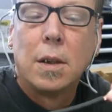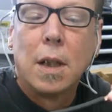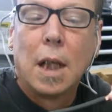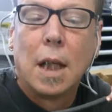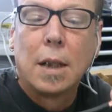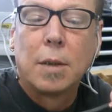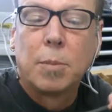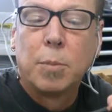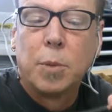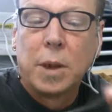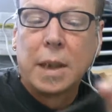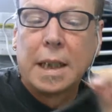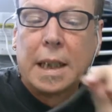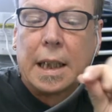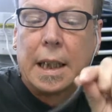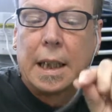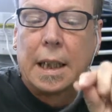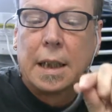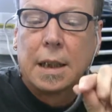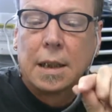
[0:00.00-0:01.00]
not put
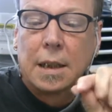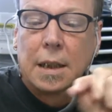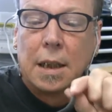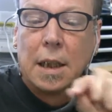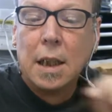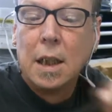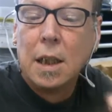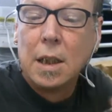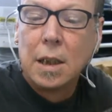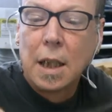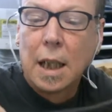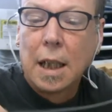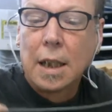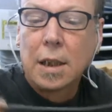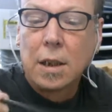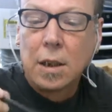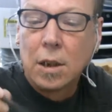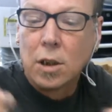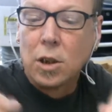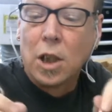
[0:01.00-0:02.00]
kinks, not
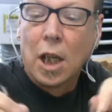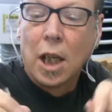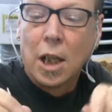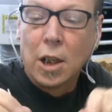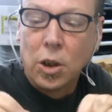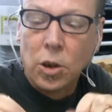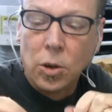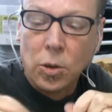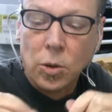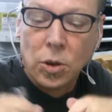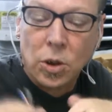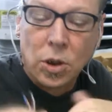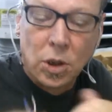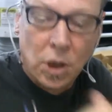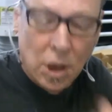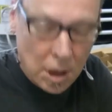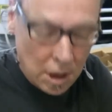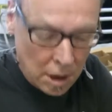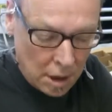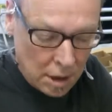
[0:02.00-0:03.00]
use
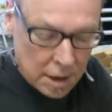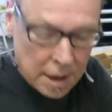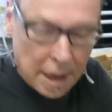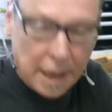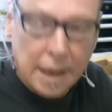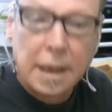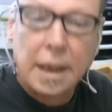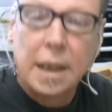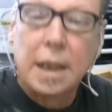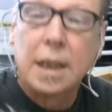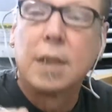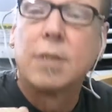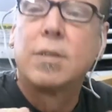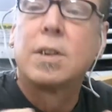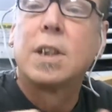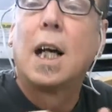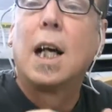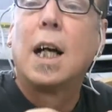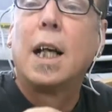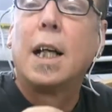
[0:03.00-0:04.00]
technique of
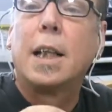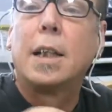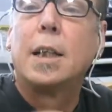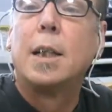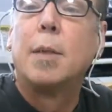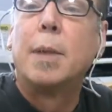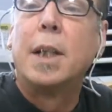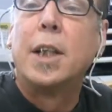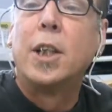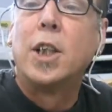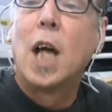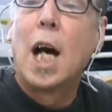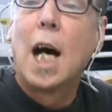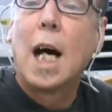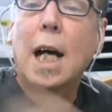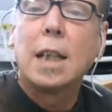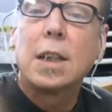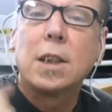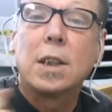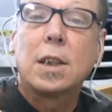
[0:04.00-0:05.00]
tying them in
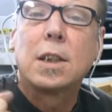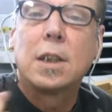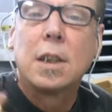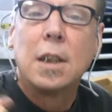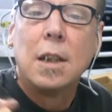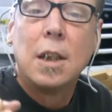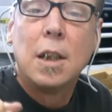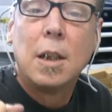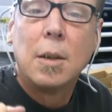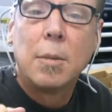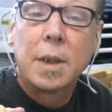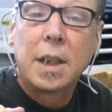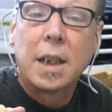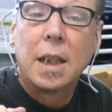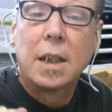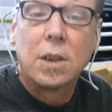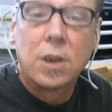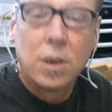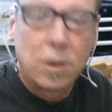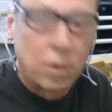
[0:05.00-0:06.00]
knots,
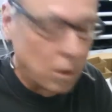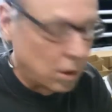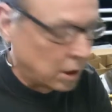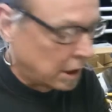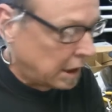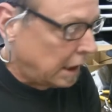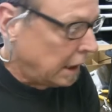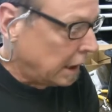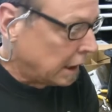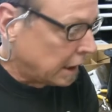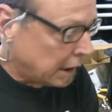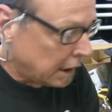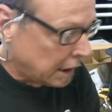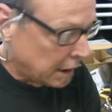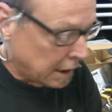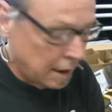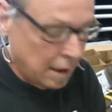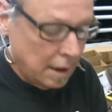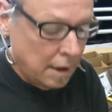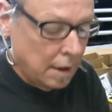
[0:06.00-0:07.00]
because you are
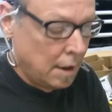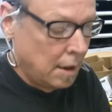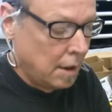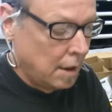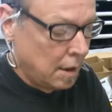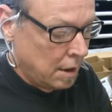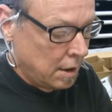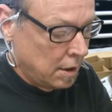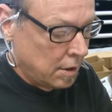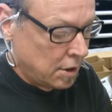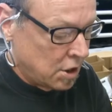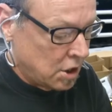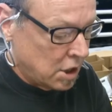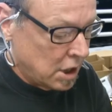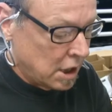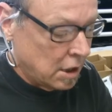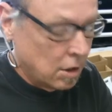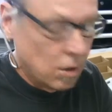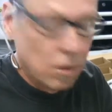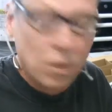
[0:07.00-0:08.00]
kinking
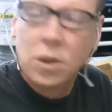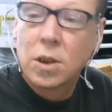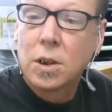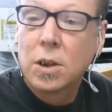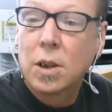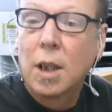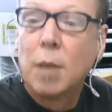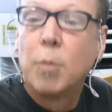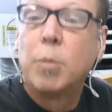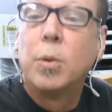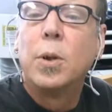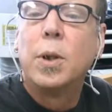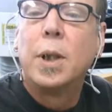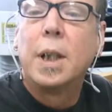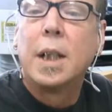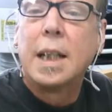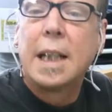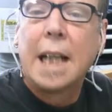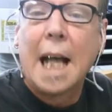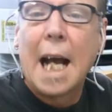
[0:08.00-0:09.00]
shields and
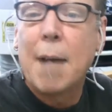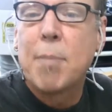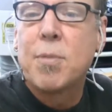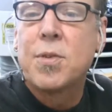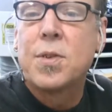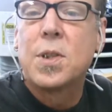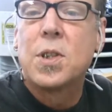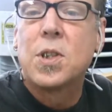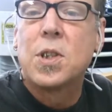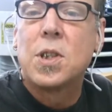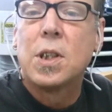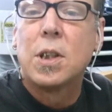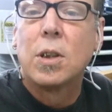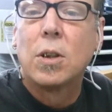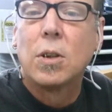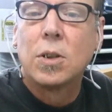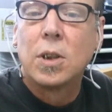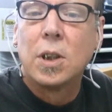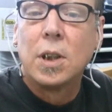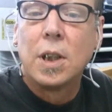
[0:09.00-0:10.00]
putting gaps in the
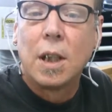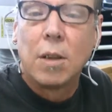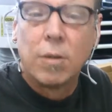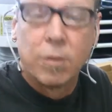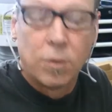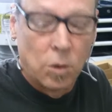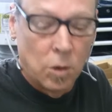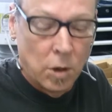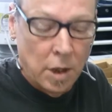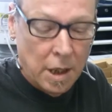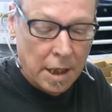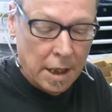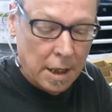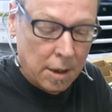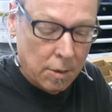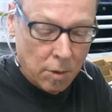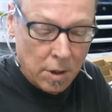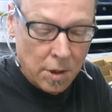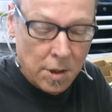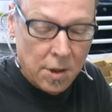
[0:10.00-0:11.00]
shields, and therefore
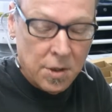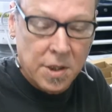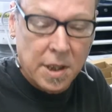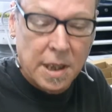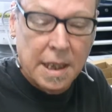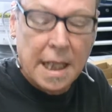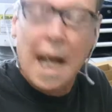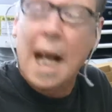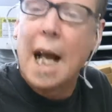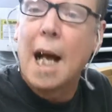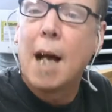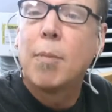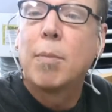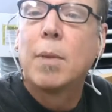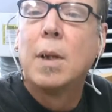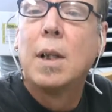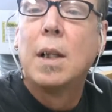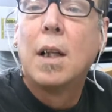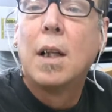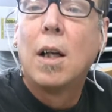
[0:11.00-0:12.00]
anywhere there's a gap,
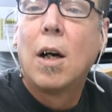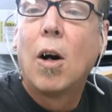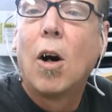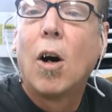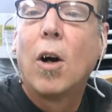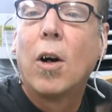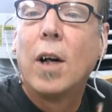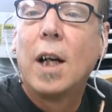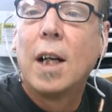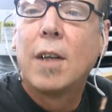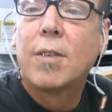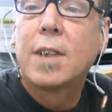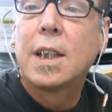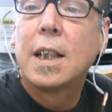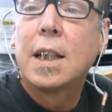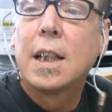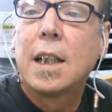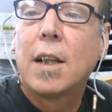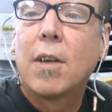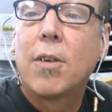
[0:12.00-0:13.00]
RF
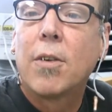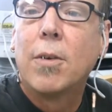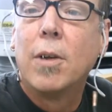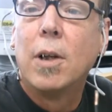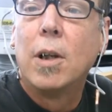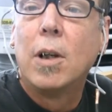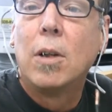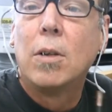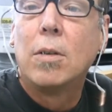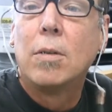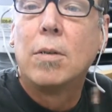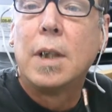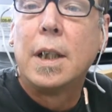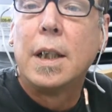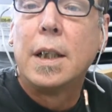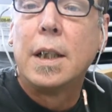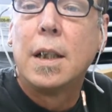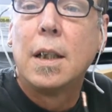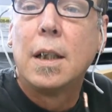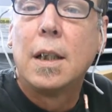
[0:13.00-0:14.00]
can get through.
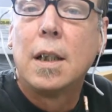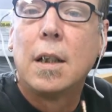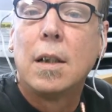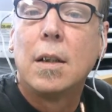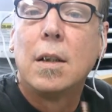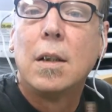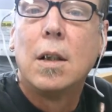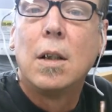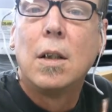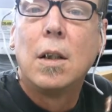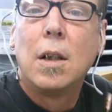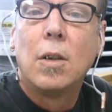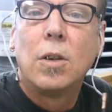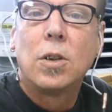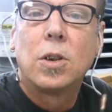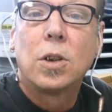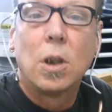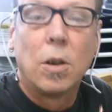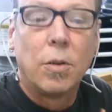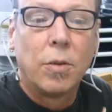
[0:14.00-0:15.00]

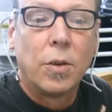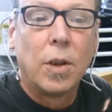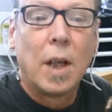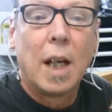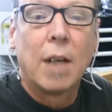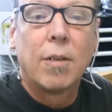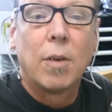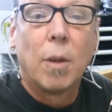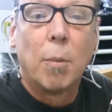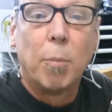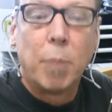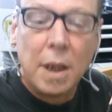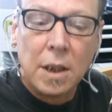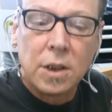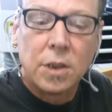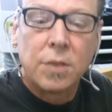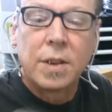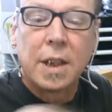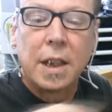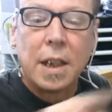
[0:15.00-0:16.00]
And so if you have a
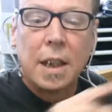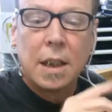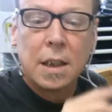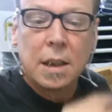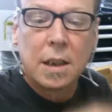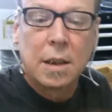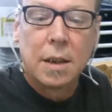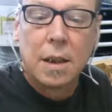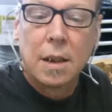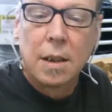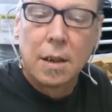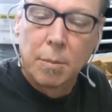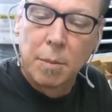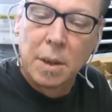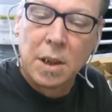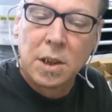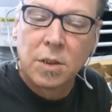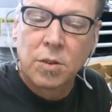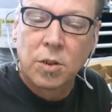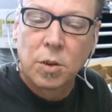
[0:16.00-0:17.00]
bunch of kinks and a
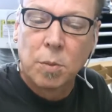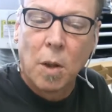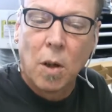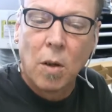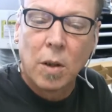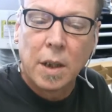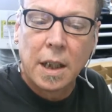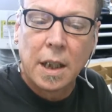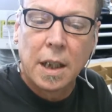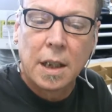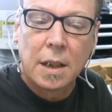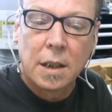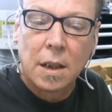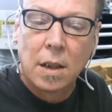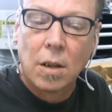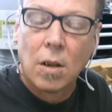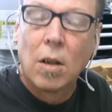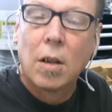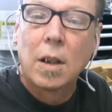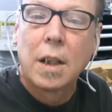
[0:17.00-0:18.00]
bunch of small kinks in
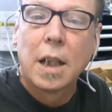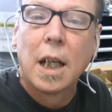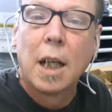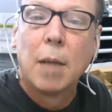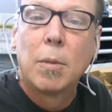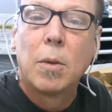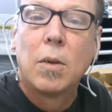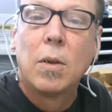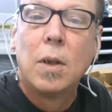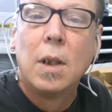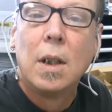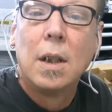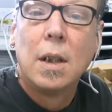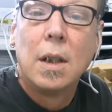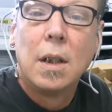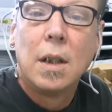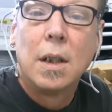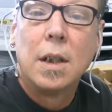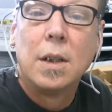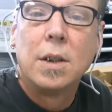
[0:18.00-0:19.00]
a long cable,
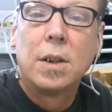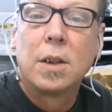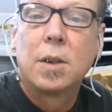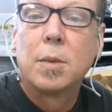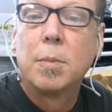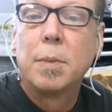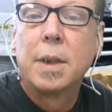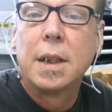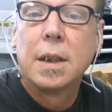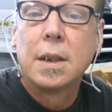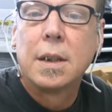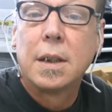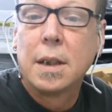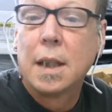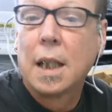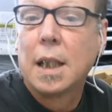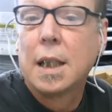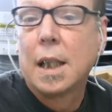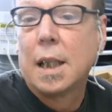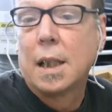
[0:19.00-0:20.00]
it just means
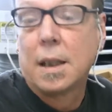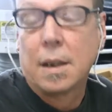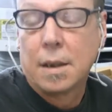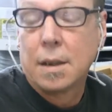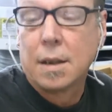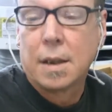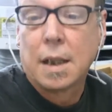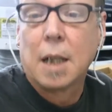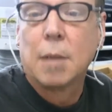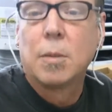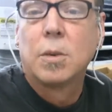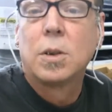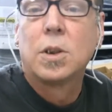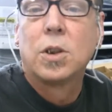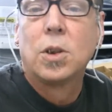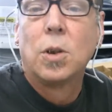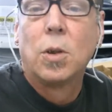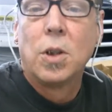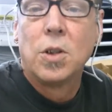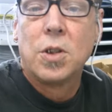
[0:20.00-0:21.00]
that cable
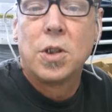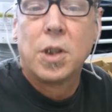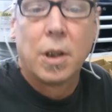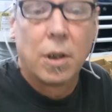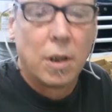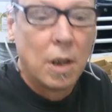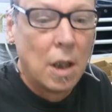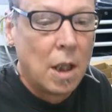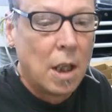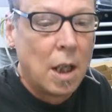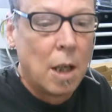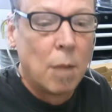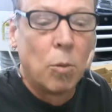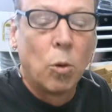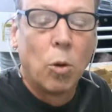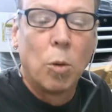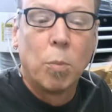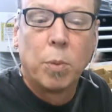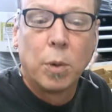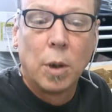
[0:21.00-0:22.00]
is noisier and
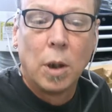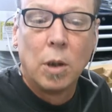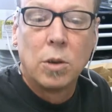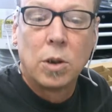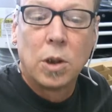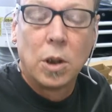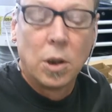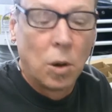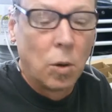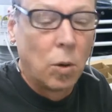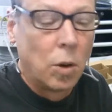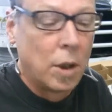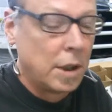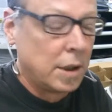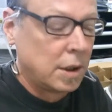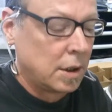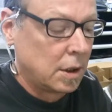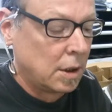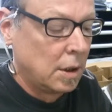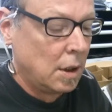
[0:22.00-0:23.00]
more prone to
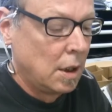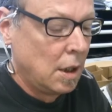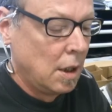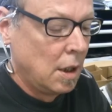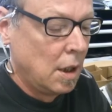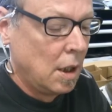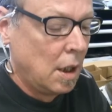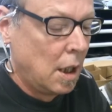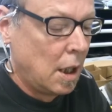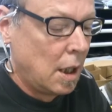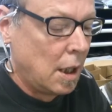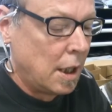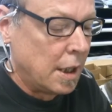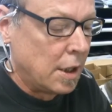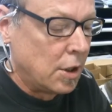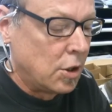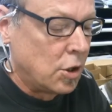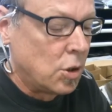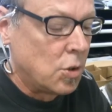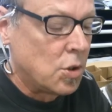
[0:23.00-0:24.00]
noise,
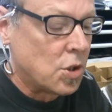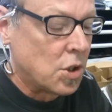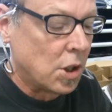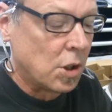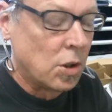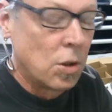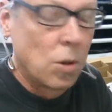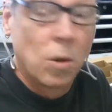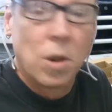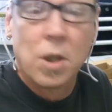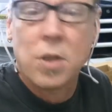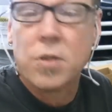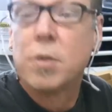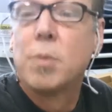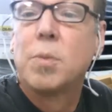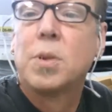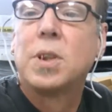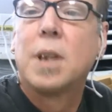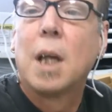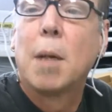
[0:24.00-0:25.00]
inducing noise
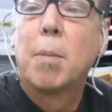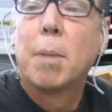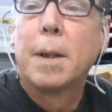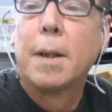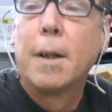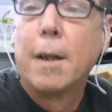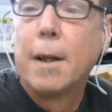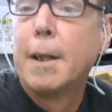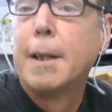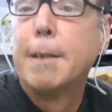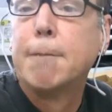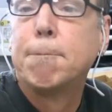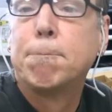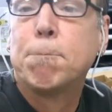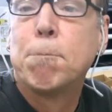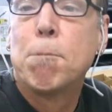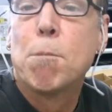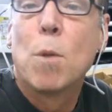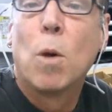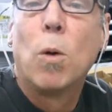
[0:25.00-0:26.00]
from stepping on it,
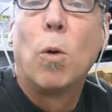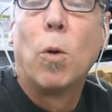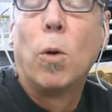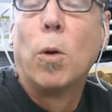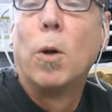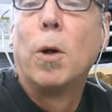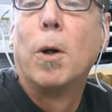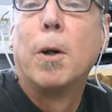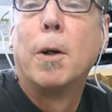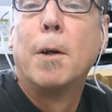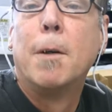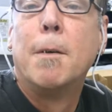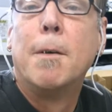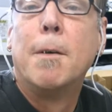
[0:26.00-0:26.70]
or